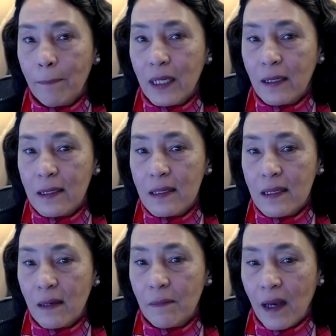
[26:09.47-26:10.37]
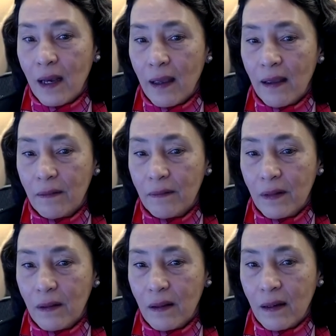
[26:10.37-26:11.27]
because um, I
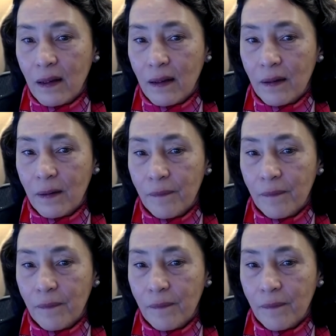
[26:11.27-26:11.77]
uh,